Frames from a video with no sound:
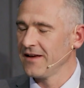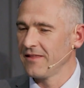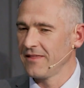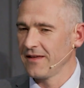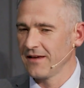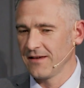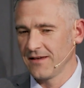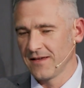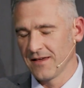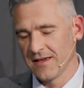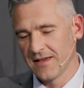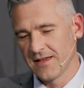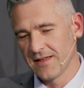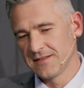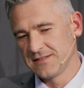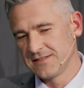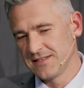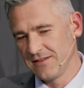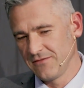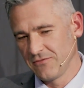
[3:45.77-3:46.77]
I think
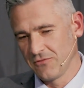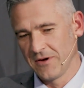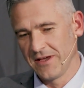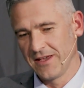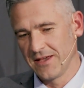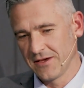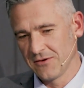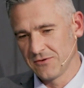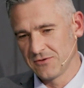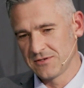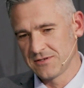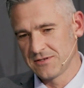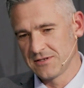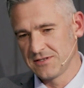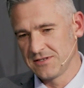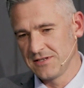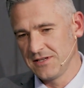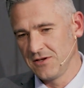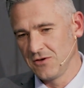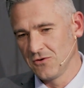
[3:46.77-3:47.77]
Dave Whitehouse, the
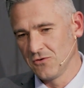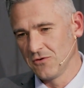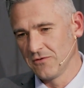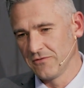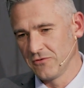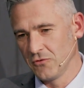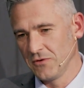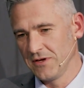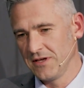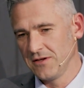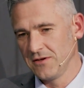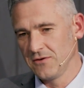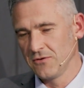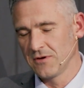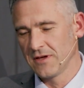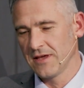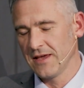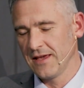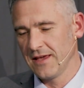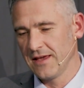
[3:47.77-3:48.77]
CEO of OE
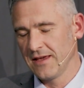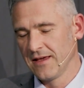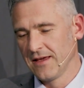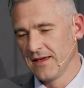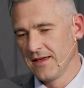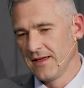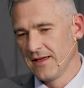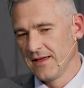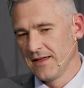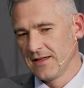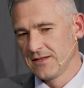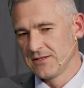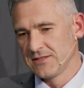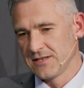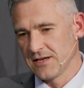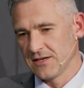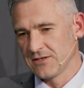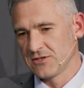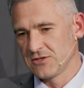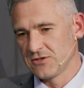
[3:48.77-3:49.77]
UK,
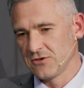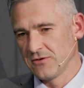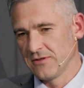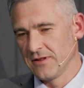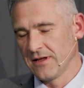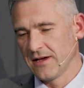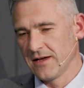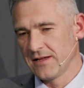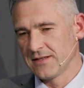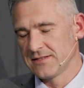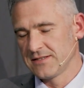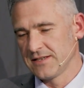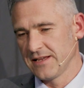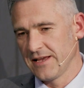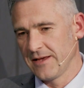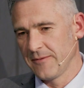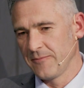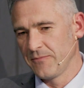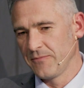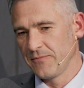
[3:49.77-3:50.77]
touched on that
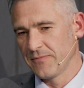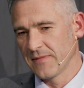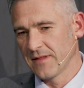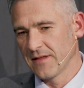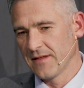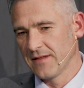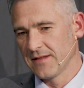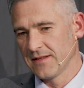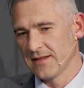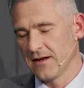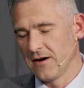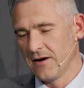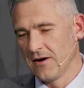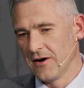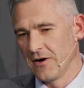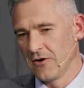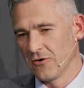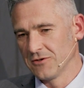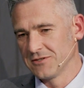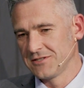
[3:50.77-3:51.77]

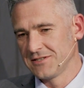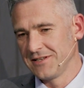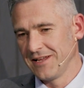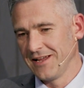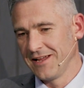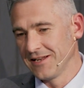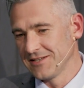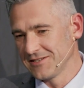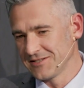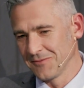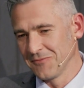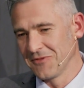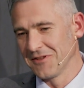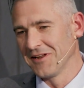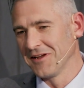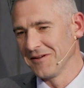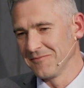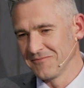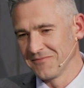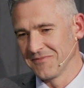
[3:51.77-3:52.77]
earlier on today, and it's
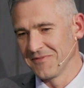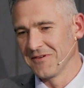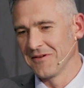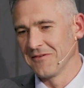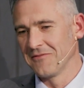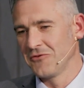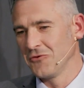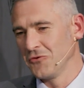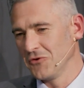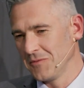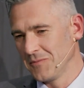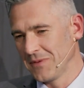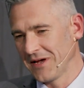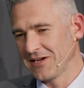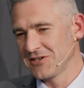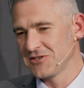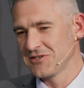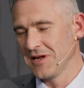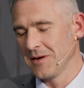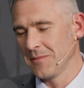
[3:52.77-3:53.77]
something I'm fully
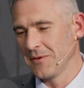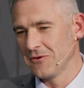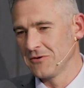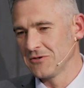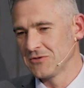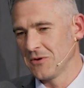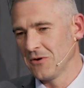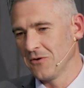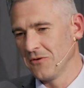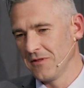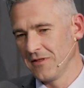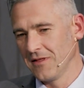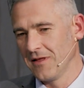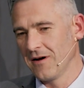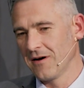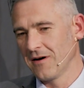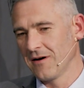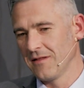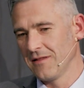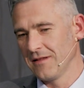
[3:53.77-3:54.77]
passionate about as well.
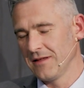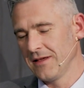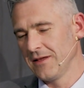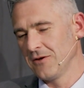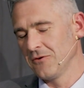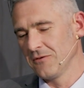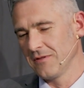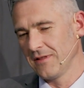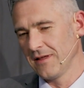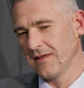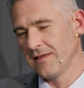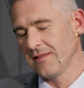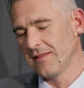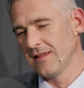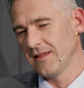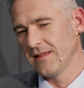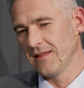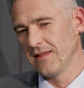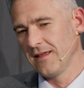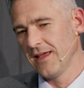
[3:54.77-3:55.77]
They are,
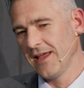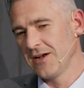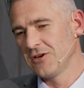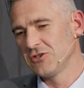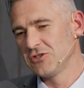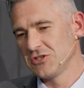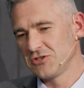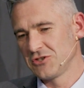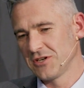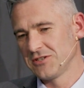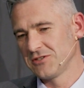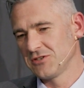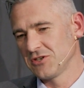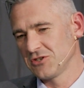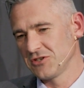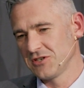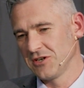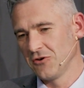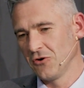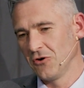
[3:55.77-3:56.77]
the energy
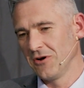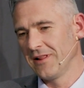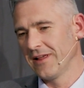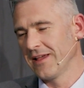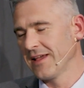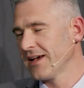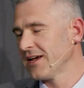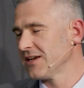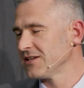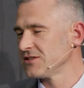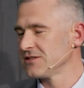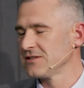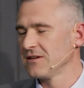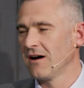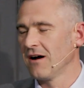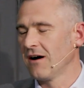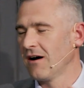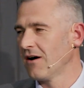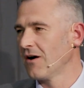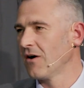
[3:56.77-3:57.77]
transition and oil and gas
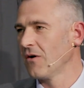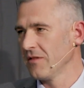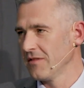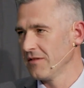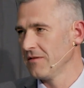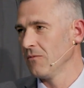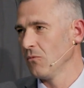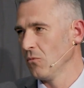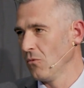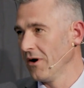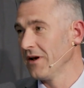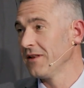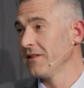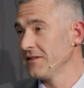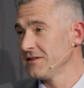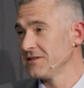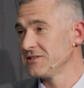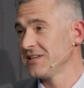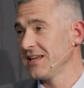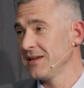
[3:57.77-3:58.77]
are one
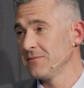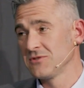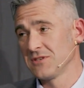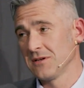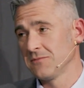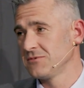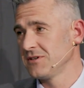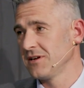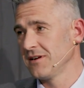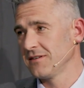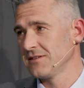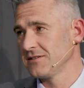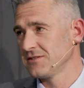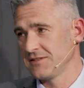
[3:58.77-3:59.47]
and the same subject.